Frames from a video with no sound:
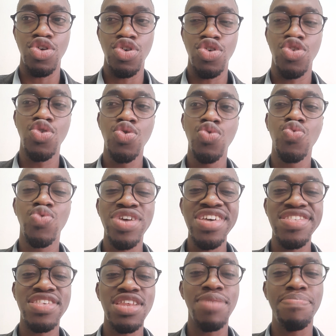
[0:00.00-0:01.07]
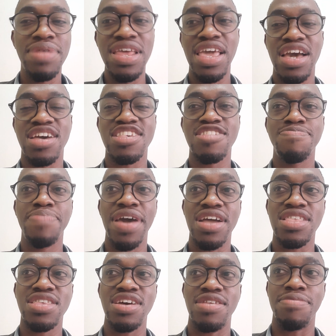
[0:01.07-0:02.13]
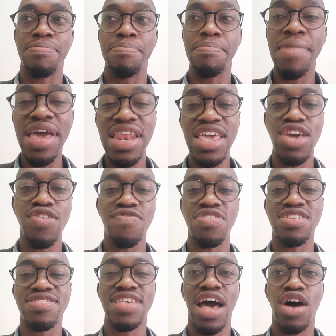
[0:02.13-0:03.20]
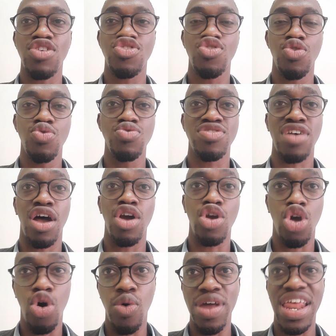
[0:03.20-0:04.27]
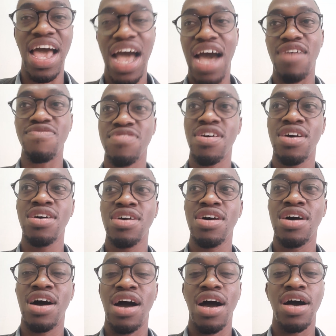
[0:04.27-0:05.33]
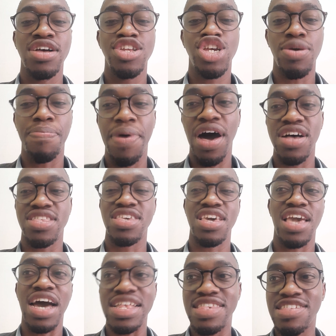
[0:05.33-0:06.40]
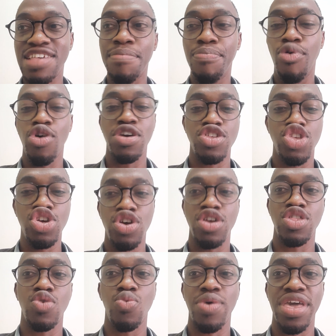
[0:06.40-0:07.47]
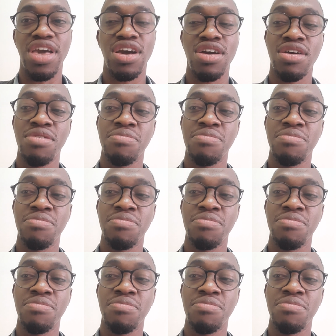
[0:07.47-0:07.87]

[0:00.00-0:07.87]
You reasonably expect that many of these households are going to have chapati at some point during the week,